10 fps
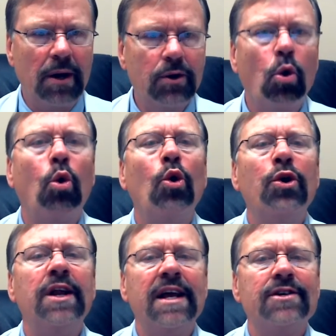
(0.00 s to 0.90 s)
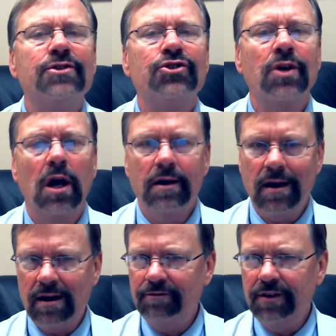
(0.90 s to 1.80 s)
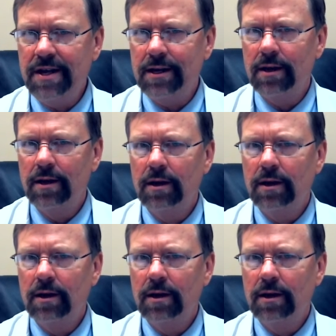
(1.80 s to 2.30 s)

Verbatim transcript: but on his covenant,